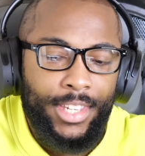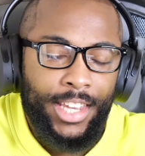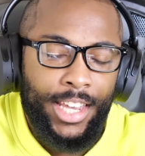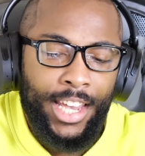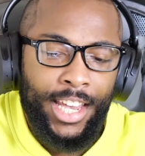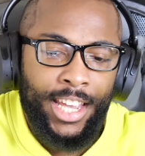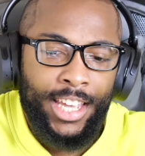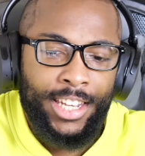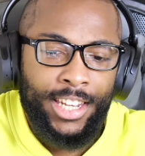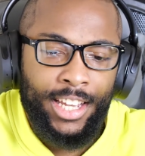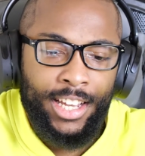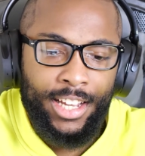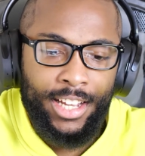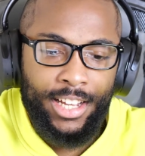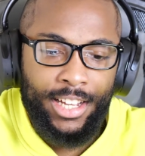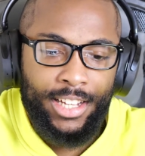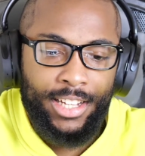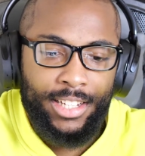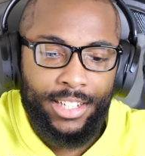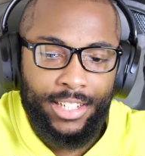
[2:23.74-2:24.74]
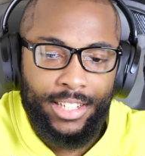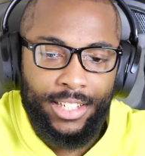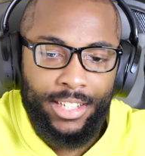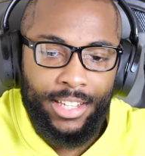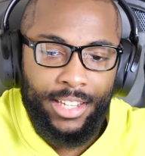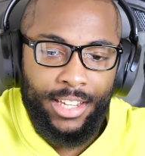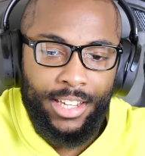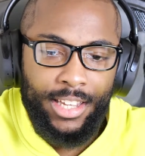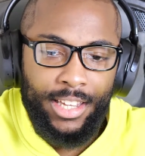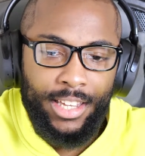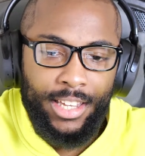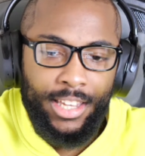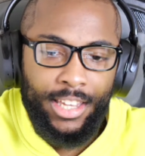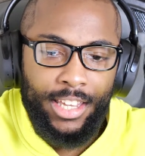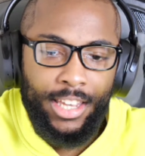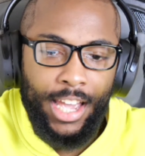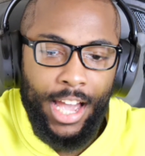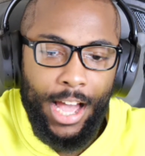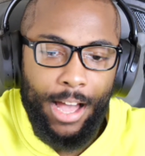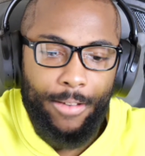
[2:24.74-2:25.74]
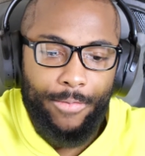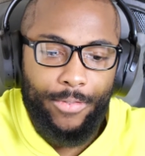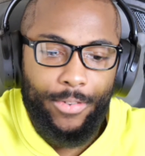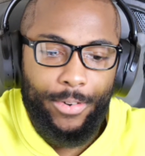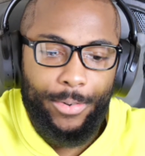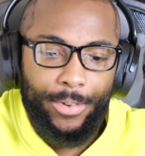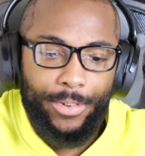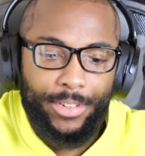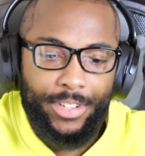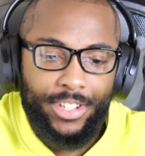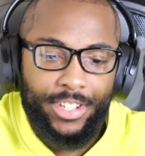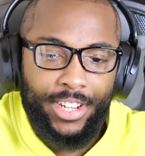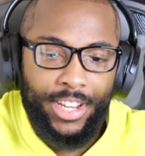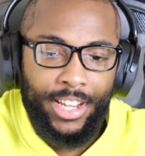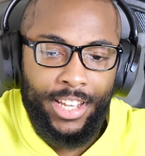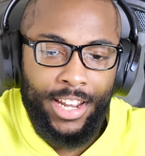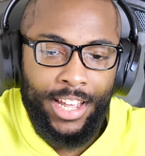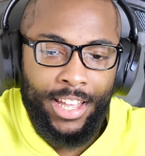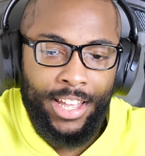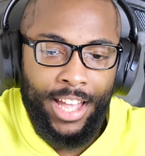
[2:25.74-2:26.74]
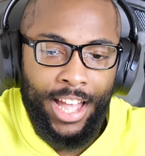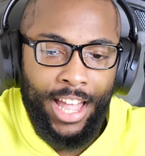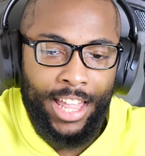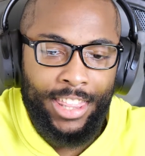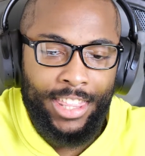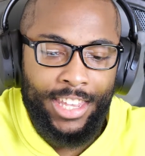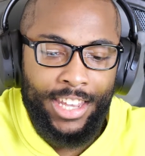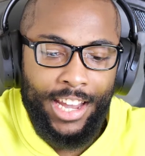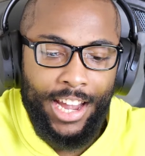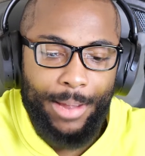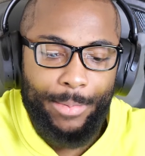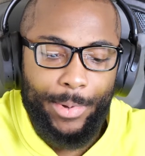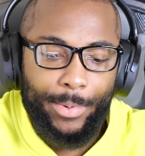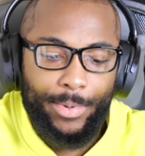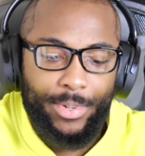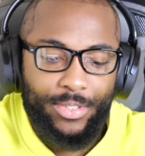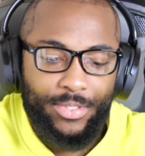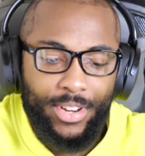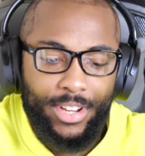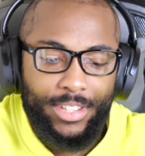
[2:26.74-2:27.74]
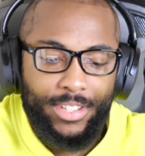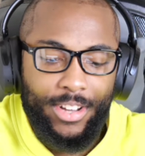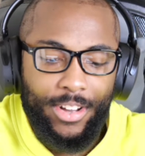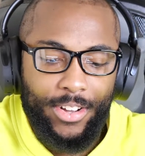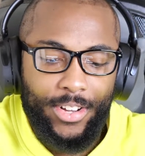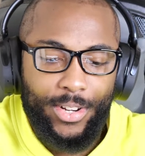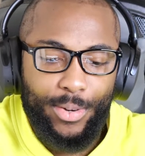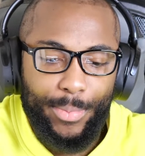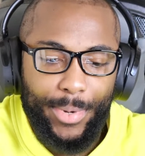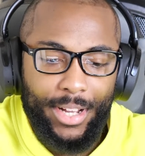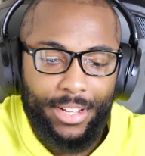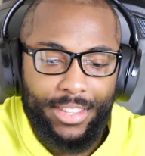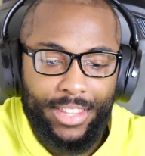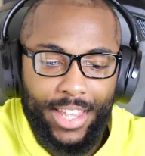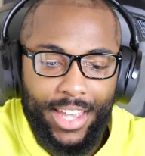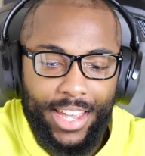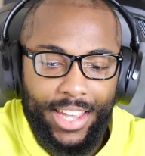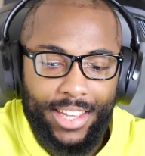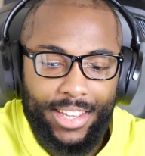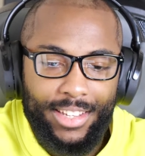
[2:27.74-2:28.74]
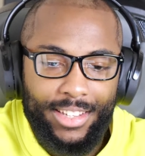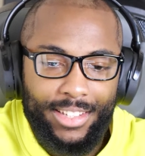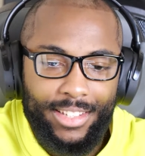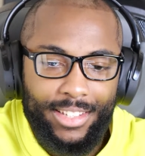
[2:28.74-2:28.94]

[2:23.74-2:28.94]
and uh, he got him for his shit. I, I think I remember Drake talking about that.